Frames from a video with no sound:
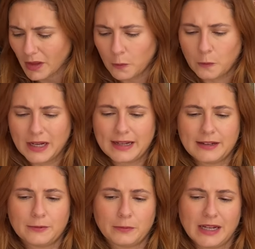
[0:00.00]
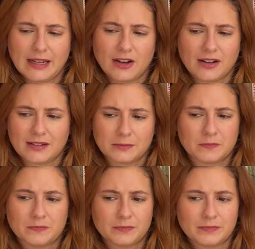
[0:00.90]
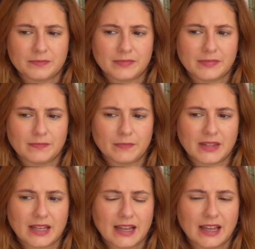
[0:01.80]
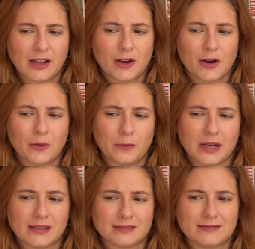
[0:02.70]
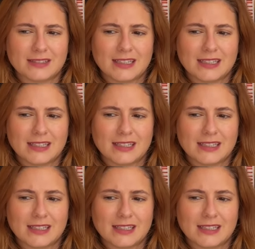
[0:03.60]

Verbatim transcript: we, we are thinking, oh, well,